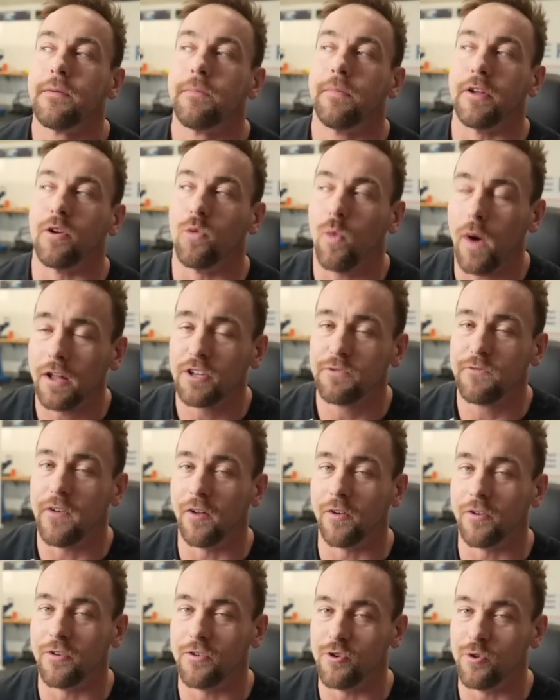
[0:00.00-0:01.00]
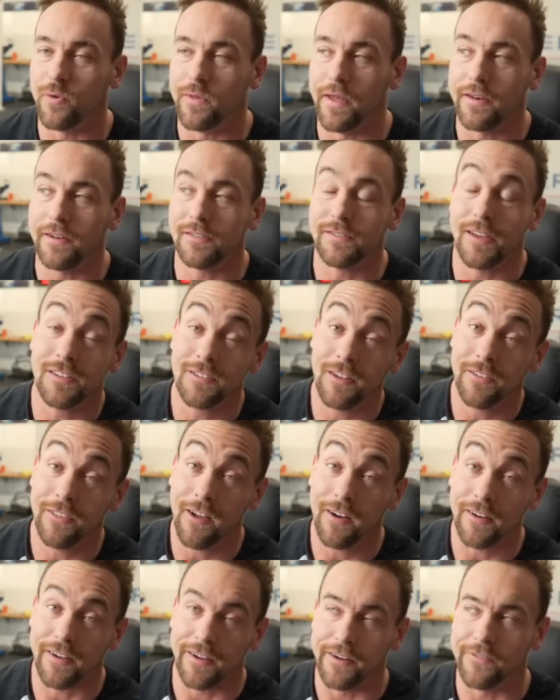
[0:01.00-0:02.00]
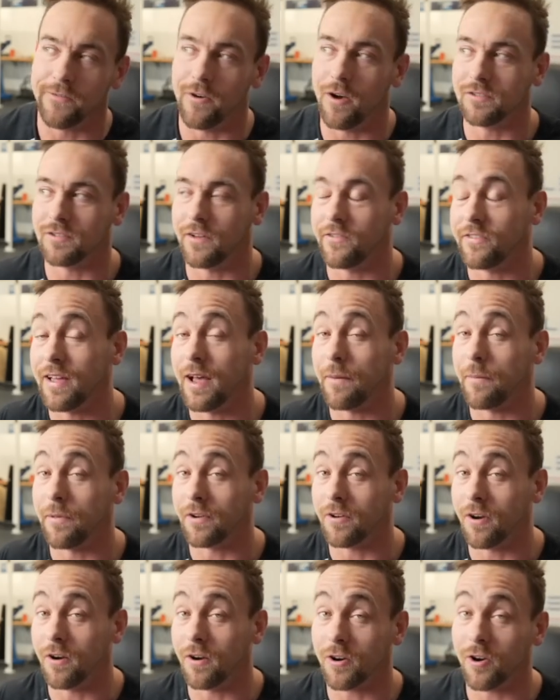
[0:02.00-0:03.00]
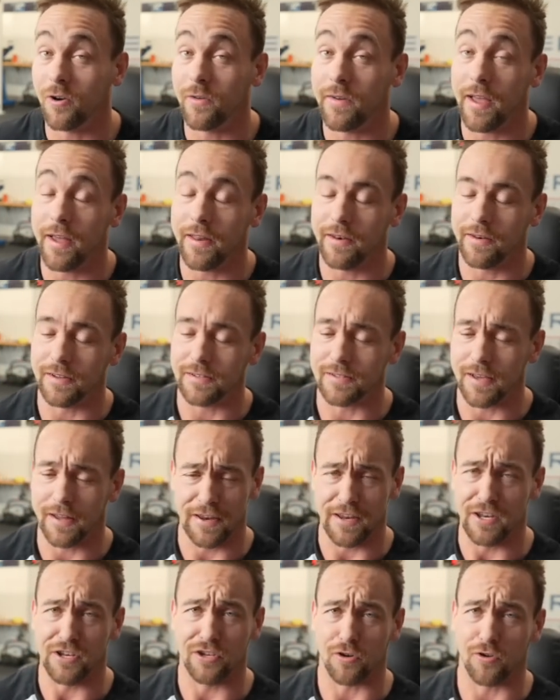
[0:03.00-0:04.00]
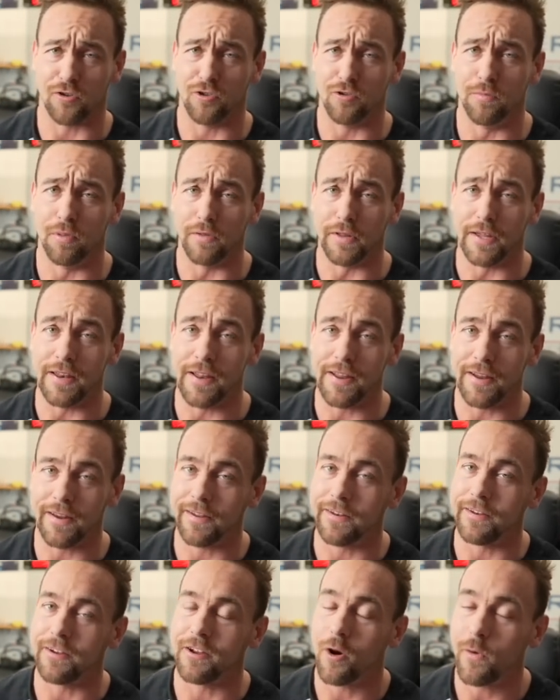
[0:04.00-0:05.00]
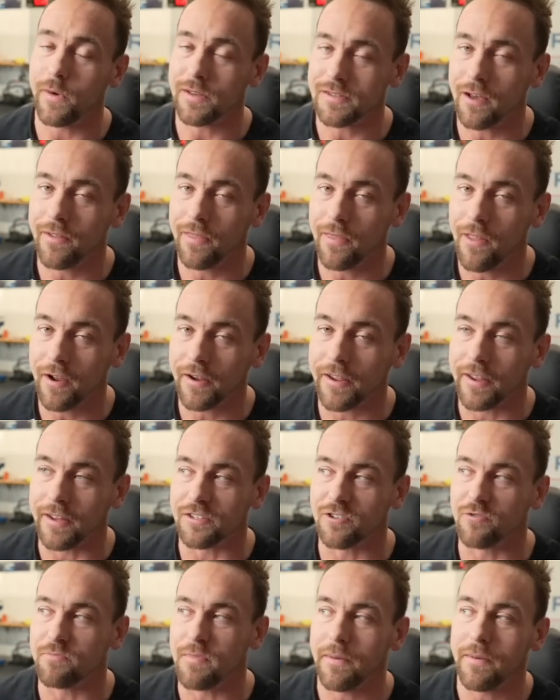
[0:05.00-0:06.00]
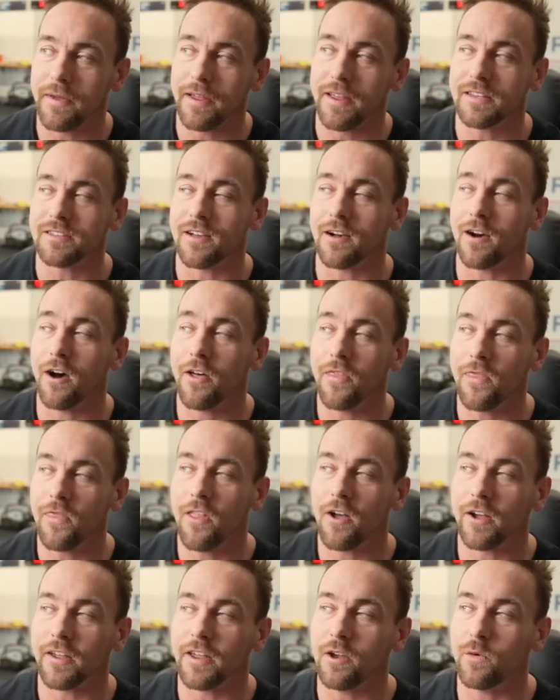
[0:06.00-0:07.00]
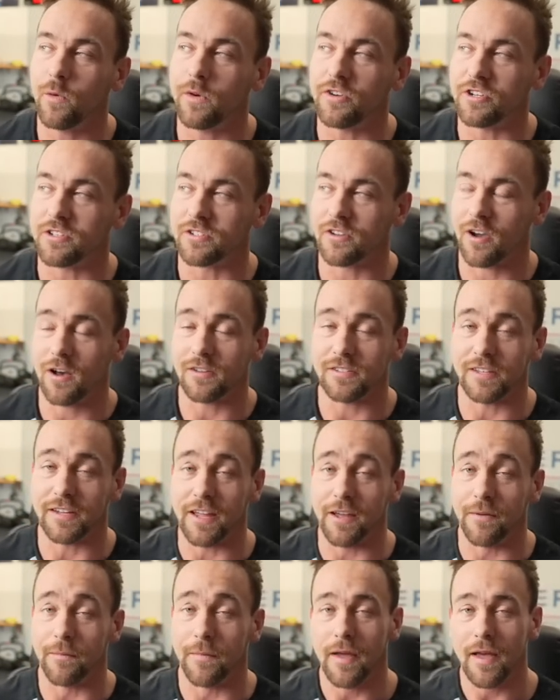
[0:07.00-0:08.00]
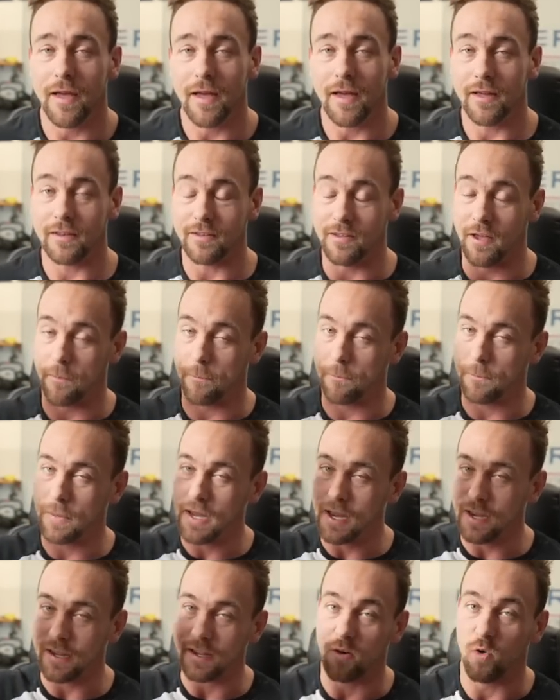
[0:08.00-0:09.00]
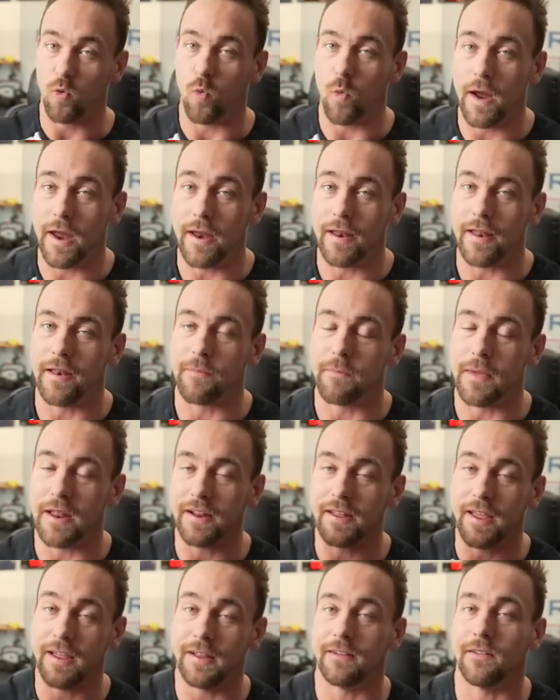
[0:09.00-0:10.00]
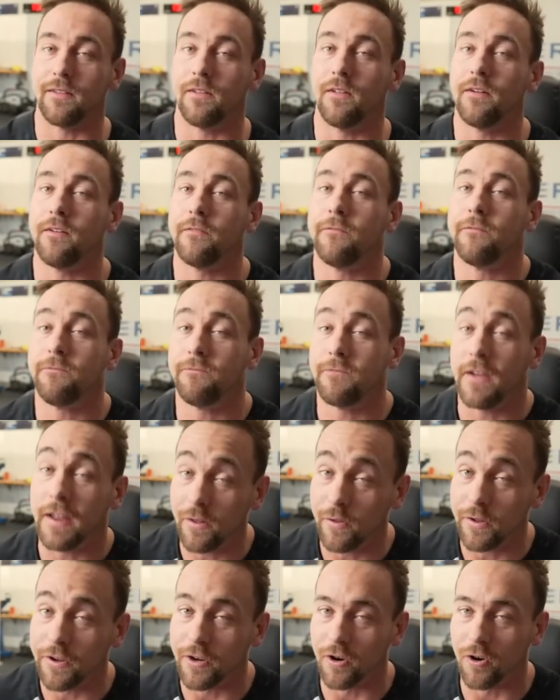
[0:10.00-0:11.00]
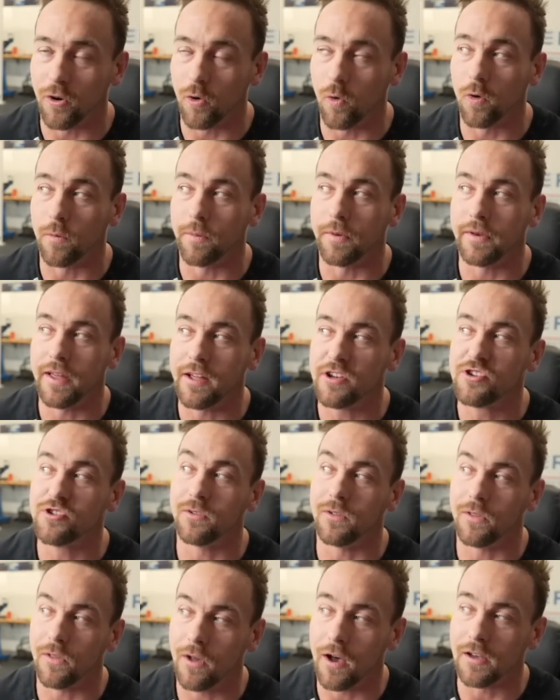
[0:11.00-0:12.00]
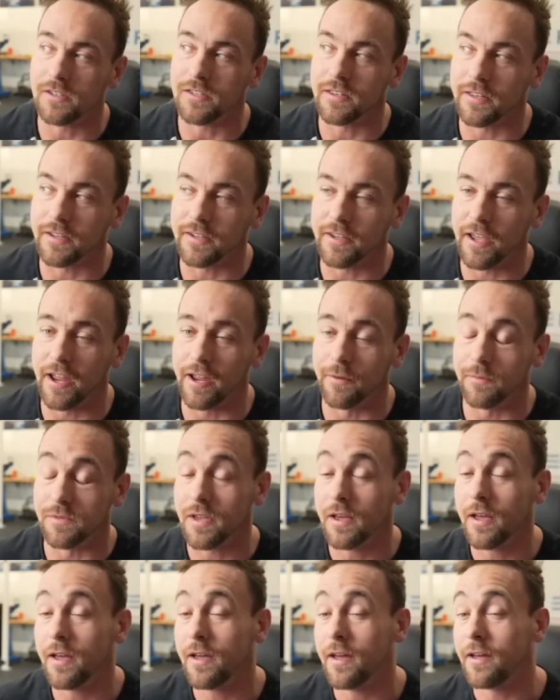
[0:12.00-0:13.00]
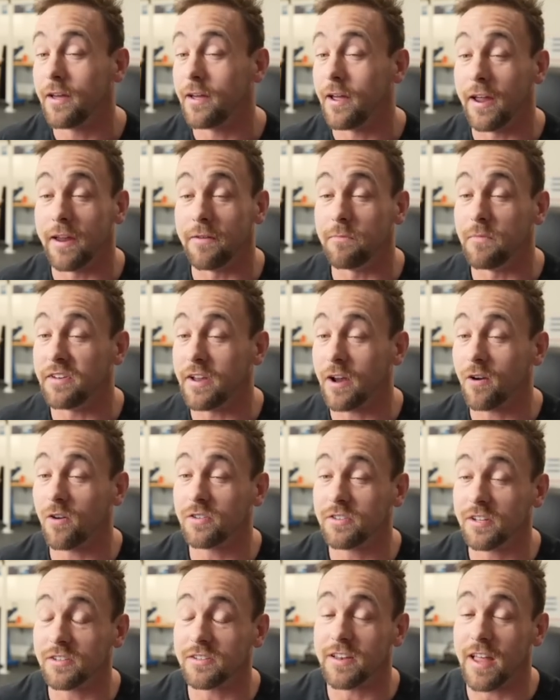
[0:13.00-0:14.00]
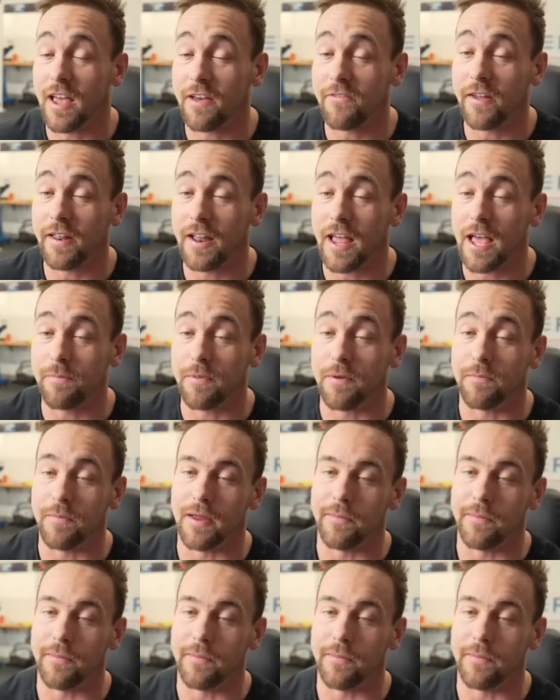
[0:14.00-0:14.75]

But you watch Vellner do that and you say he's unlucky. He falls off the top of the cargo net and he's got internal bleeding and you go, he's unlucky. So maybe he's unlucky, which is causing him to peak and win and mitigate failure or potential loss at the games. And Medeiros doesn't have that happen.